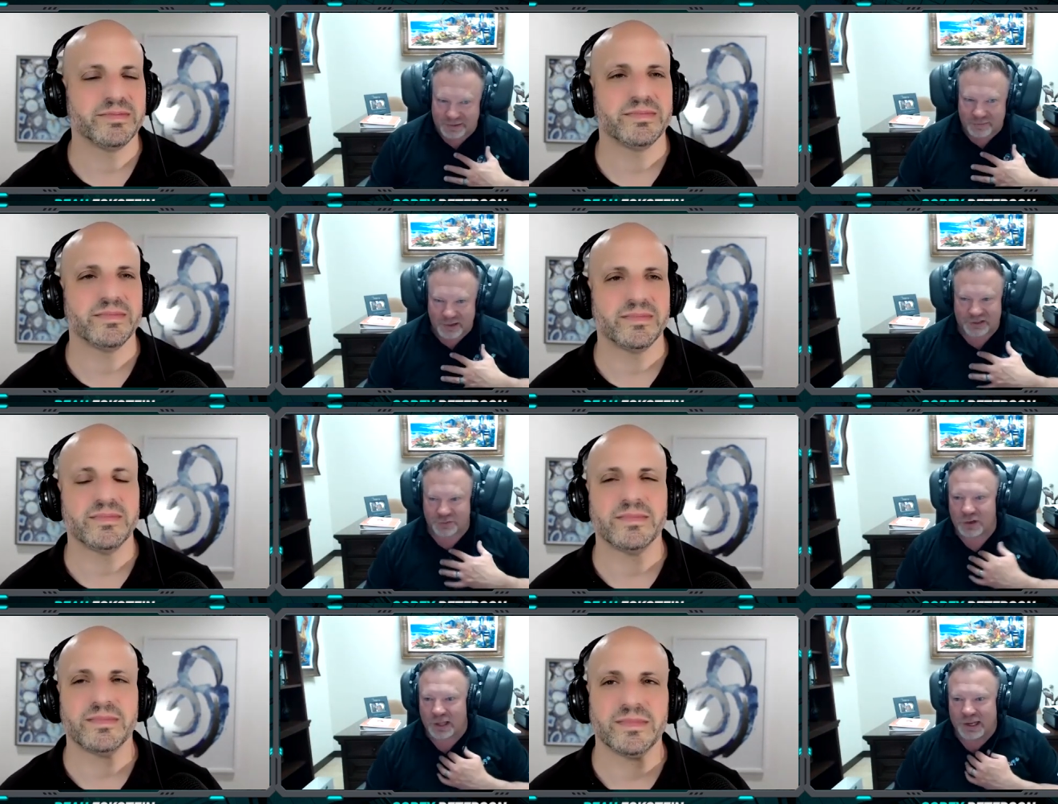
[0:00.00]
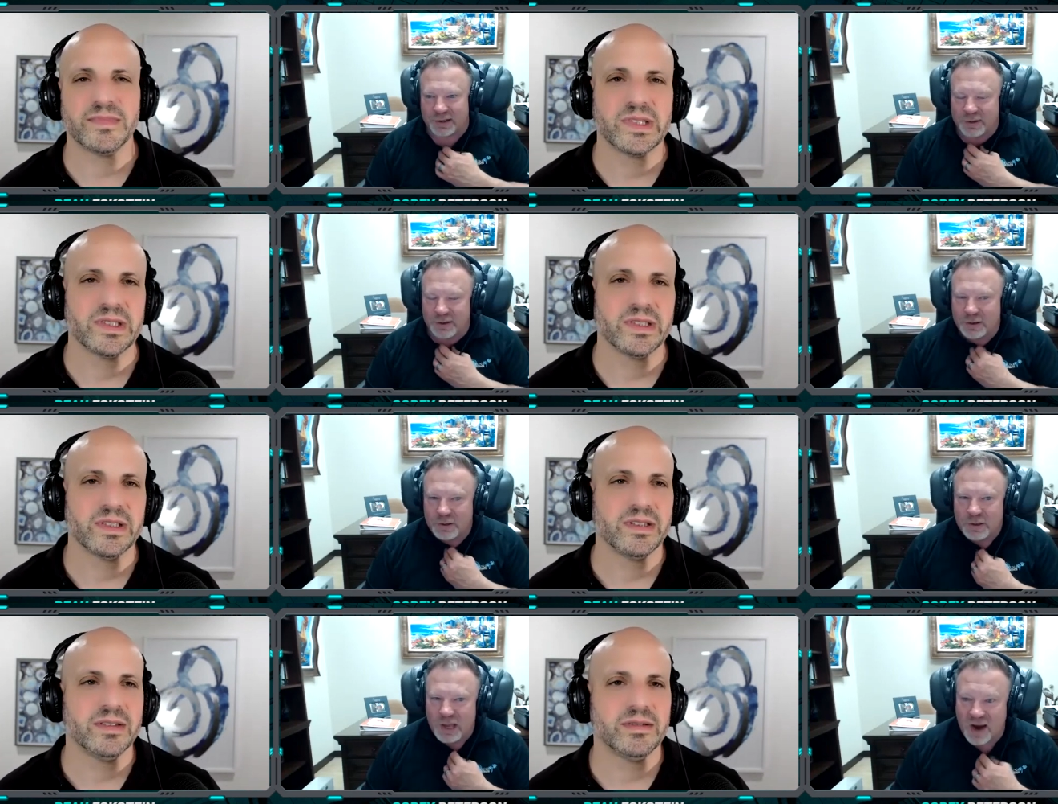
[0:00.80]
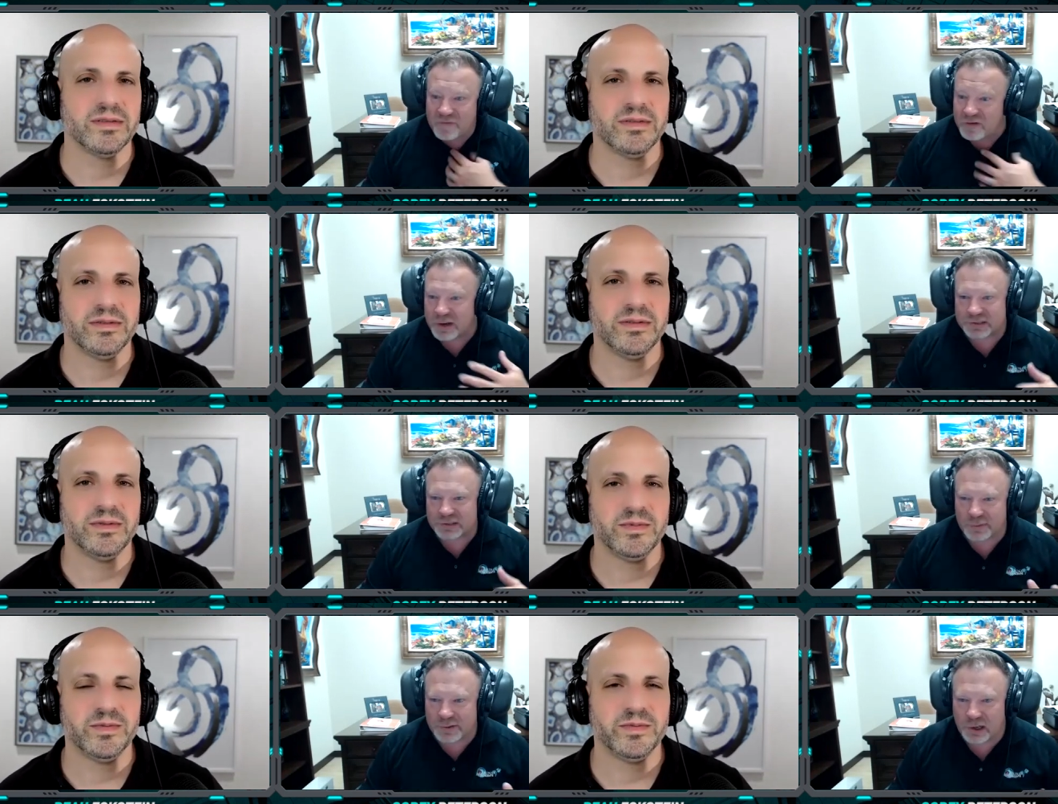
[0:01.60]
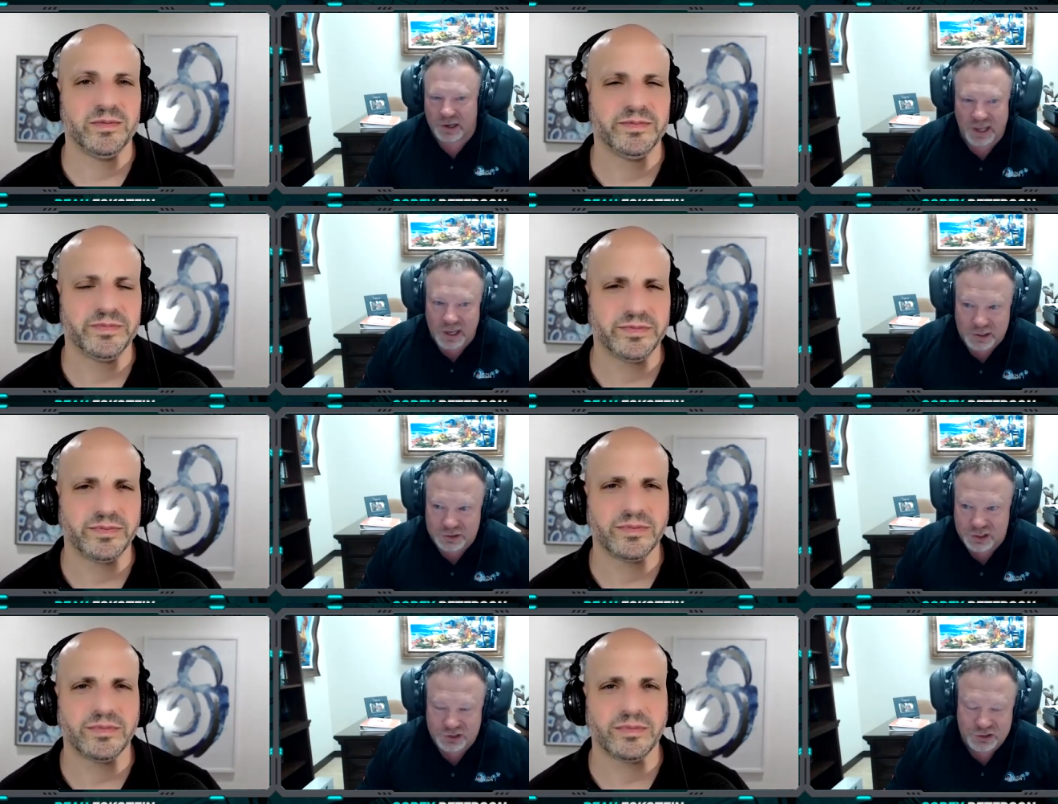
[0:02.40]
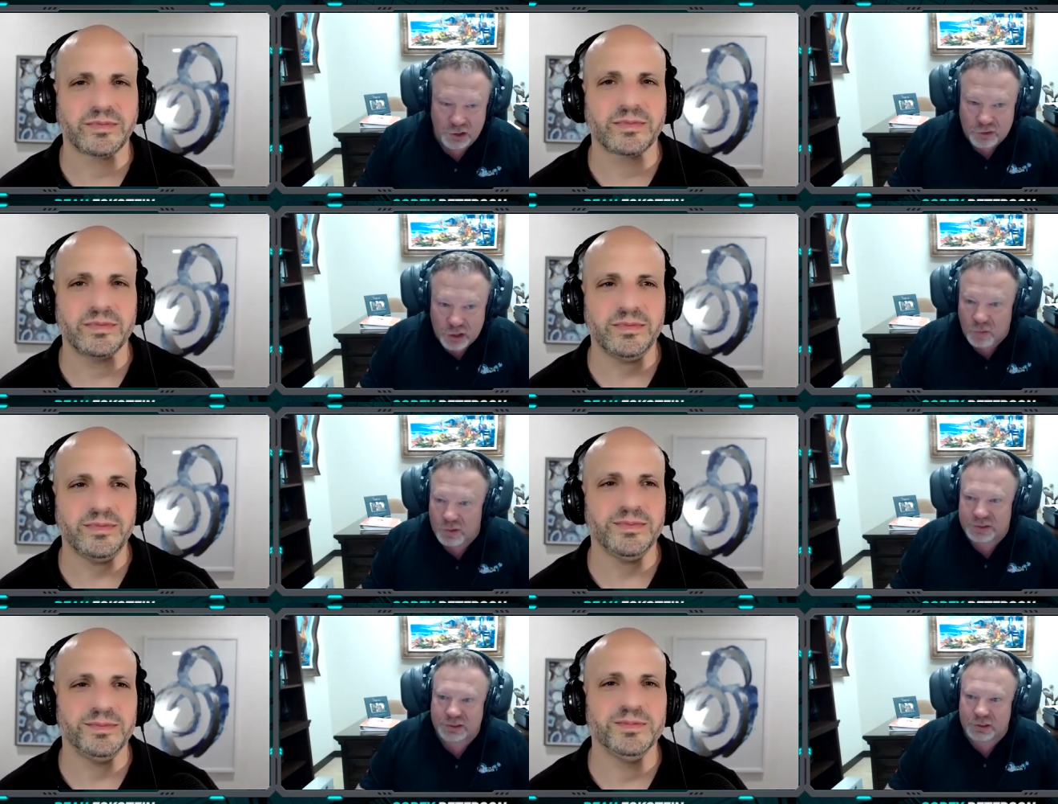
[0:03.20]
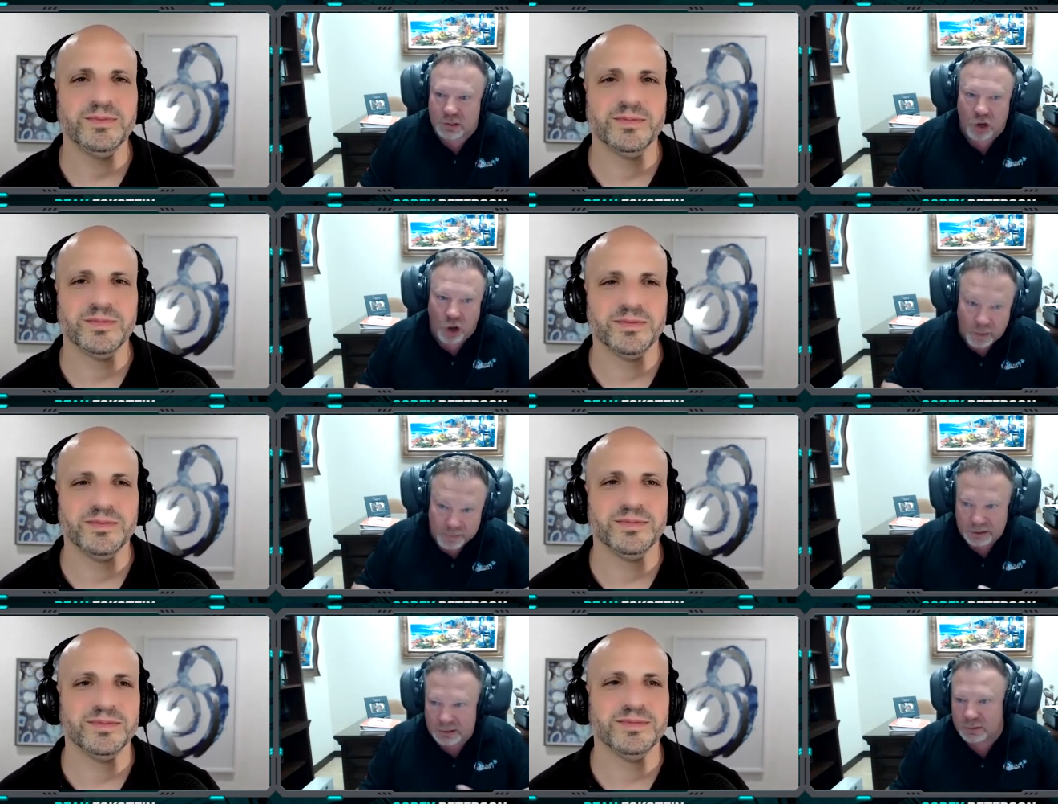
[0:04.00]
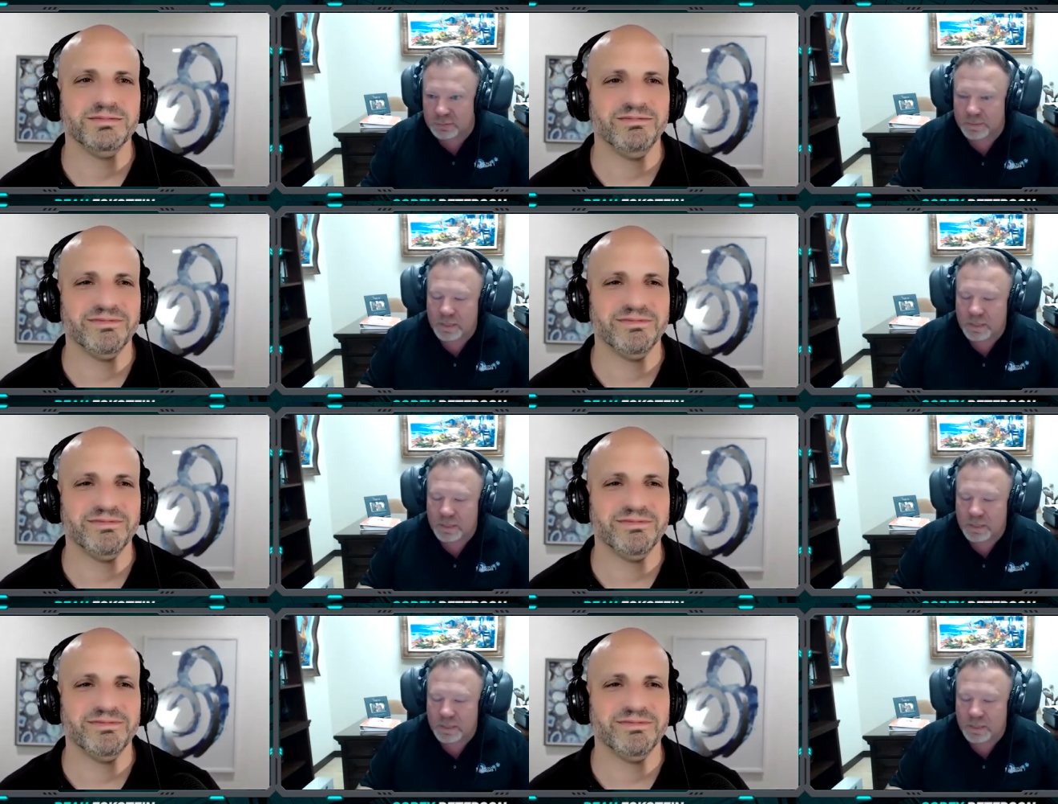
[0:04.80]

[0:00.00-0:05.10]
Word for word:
Speaker 1: it, right? Because we're like everybody's a little bit on edge because you don't know what's coming.